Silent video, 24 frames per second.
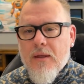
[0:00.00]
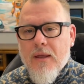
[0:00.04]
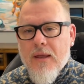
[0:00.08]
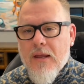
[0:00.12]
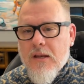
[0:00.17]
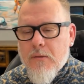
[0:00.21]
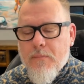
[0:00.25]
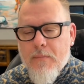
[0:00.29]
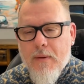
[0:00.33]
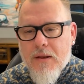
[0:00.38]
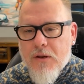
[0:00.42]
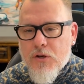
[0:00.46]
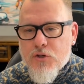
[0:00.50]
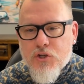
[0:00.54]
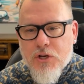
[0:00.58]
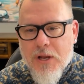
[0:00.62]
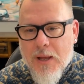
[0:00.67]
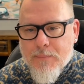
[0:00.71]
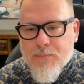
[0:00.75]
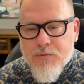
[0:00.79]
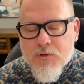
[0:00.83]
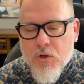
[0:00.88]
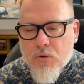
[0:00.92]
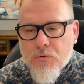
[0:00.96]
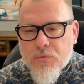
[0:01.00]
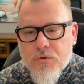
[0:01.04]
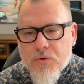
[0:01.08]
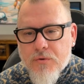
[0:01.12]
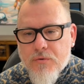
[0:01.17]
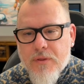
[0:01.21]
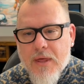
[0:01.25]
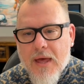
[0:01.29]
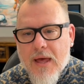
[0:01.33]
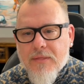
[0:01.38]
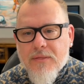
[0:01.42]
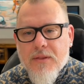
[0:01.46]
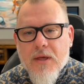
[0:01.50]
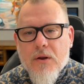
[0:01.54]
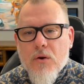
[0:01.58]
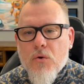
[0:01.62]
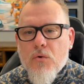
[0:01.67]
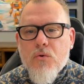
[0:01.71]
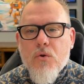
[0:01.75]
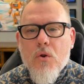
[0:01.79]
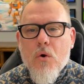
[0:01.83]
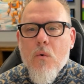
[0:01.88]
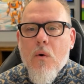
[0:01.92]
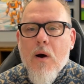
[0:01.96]
Independent shops don't do that. They
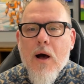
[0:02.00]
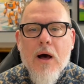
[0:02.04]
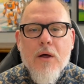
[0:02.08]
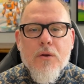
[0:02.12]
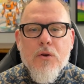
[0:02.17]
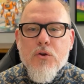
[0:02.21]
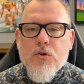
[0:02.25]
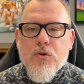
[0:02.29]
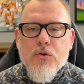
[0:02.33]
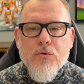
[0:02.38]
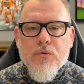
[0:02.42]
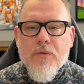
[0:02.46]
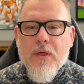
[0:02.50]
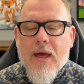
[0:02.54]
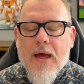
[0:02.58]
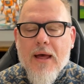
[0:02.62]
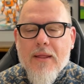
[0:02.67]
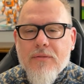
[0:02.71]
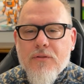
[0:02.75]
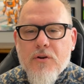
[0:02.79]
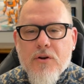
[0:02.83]
don't know how to do that.